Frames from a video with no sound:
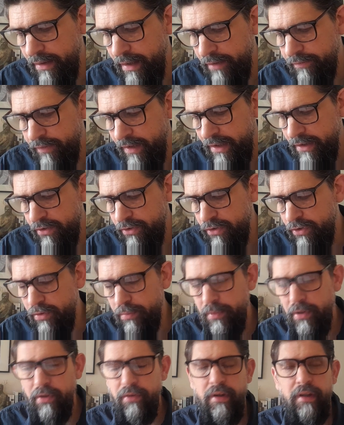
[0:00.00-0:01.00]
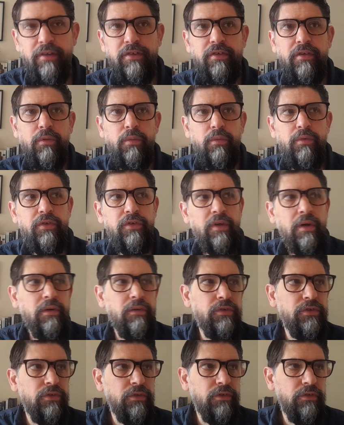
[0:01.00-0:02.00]
think the new moon is
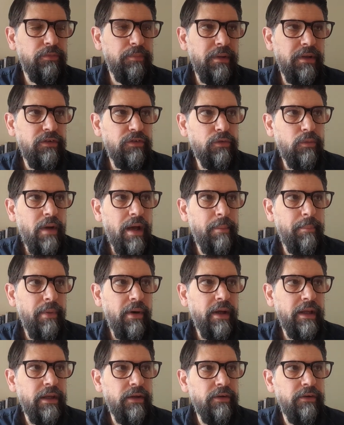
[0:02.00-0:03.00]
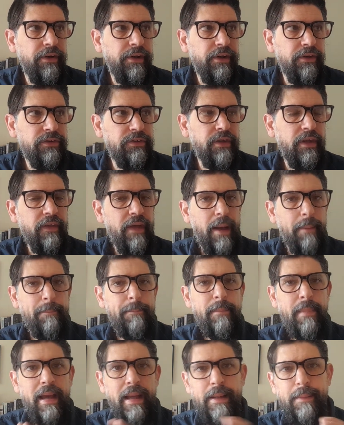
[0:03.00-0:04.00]
also sort of being squared by Uranus, so that
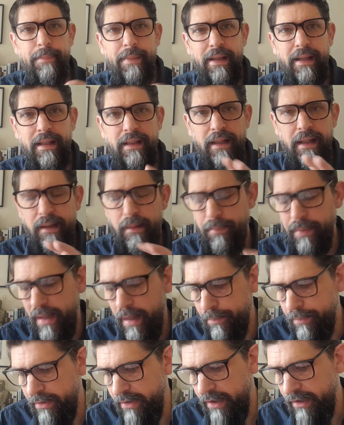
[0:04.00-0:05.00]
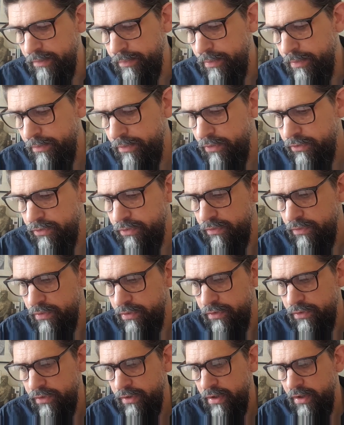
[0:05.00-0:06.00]
may be a little bit unpredictable. I'm not too
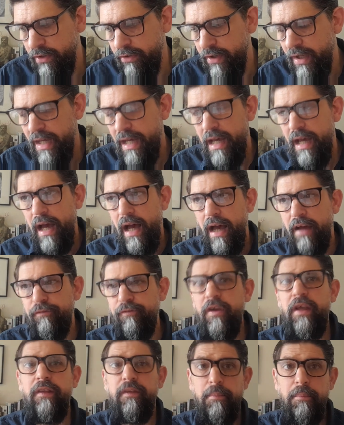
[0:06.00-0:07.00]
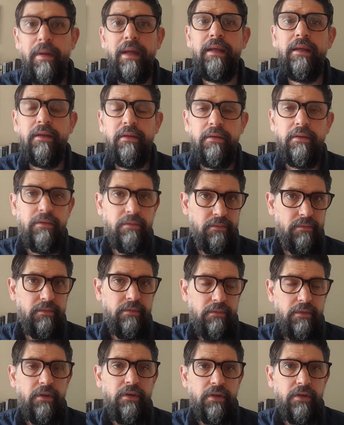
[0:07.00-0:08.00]
concerned. I think the main
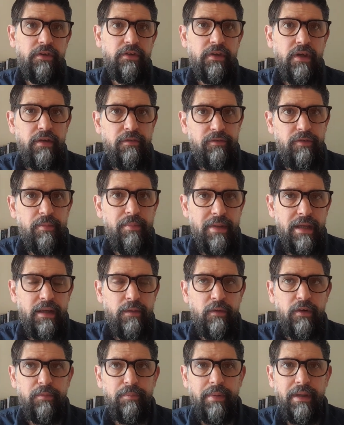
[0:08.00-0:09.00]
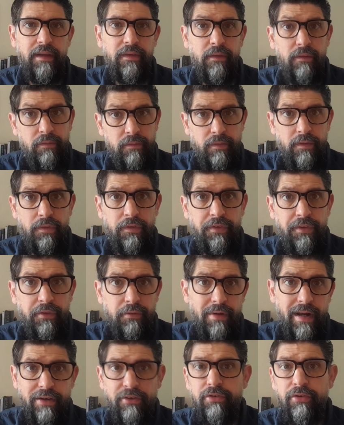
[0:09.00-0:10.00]
concern for me would be the
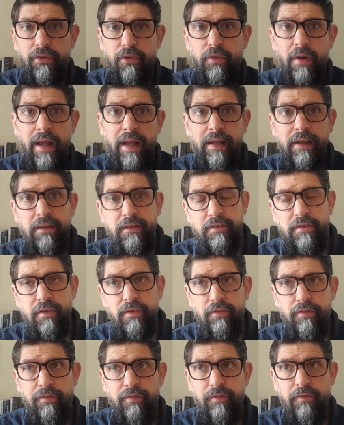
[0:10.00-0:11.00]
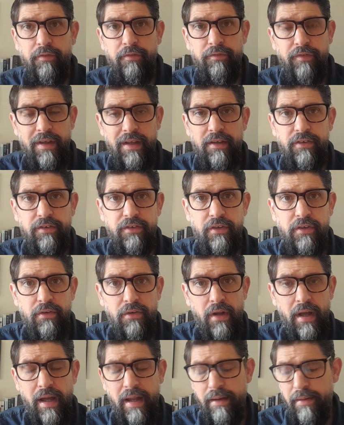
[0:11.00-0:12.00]
retrogrades of Venus
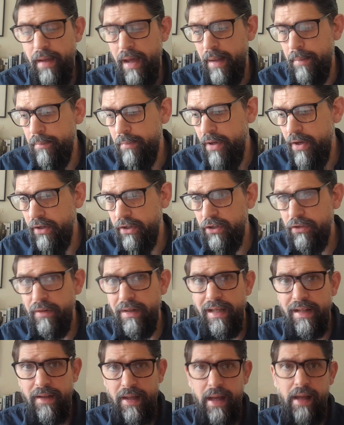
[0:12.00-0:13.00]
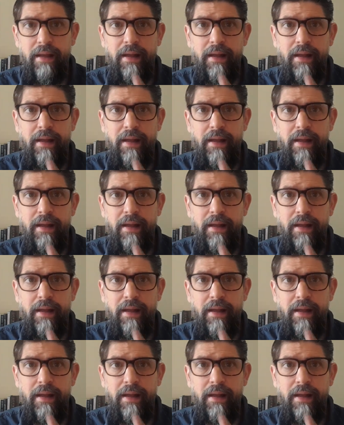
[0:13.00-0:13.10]
and Mercury, and